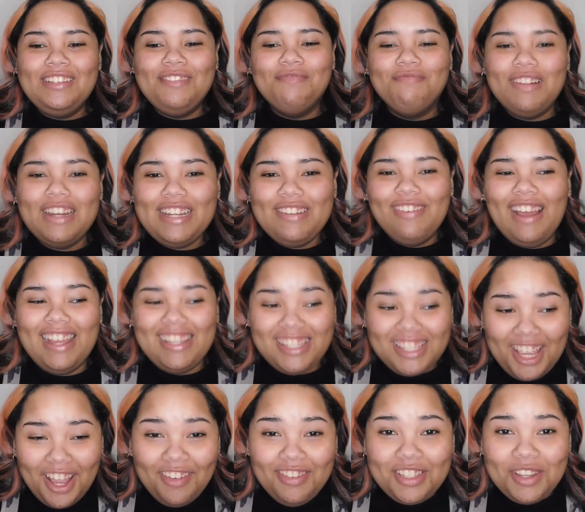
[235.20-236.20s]
bring
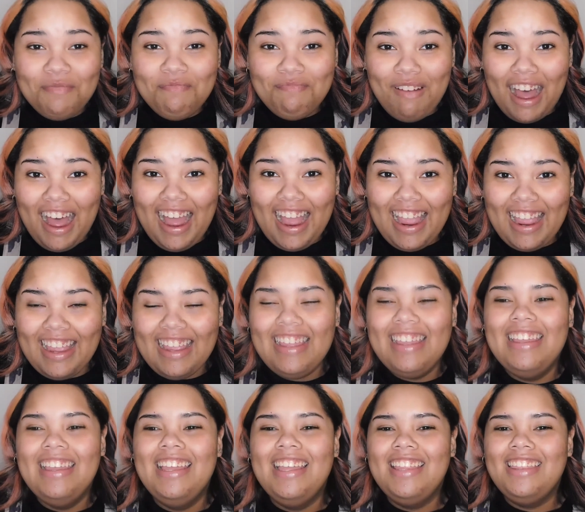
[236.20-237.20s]
myself to buy
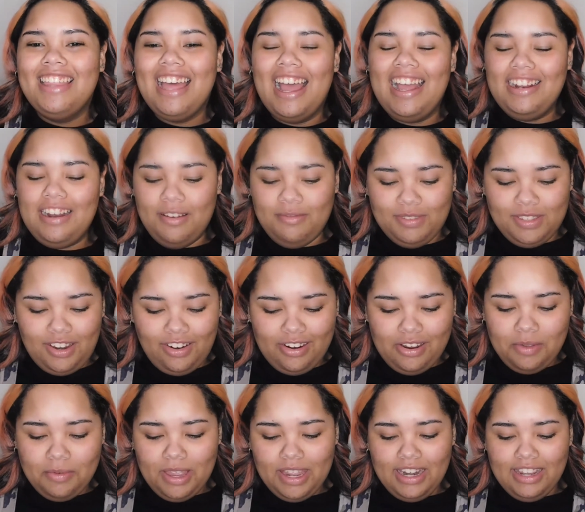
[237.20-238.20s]
that. I'm sorry,
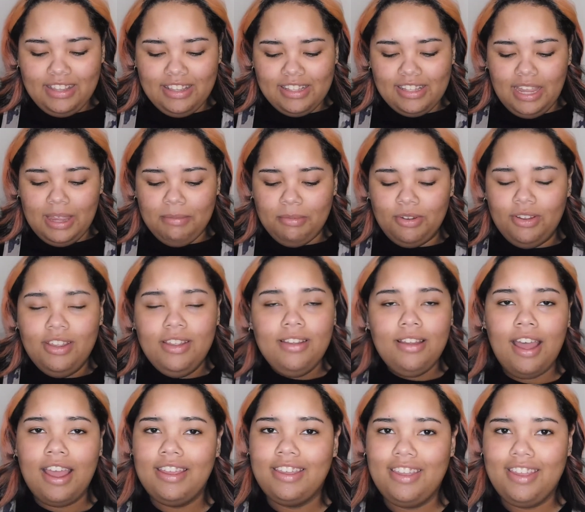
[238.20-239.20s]
I'm hitting the table.
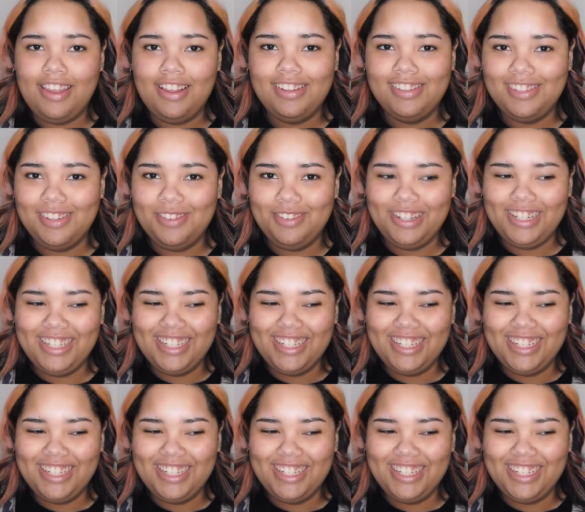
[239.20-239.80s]
I can't do it.